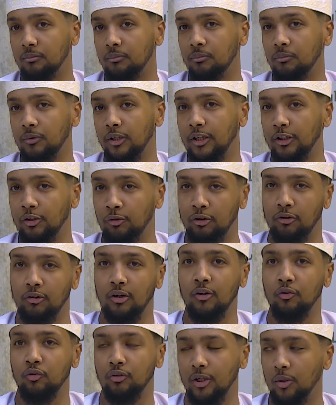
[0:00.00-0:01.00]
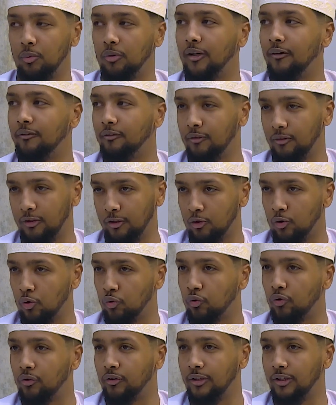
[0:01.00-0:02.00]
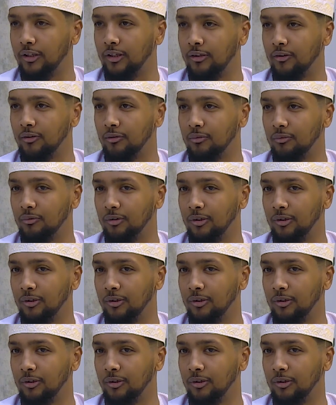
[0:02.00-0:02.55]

Iran today, we have the coastal cities,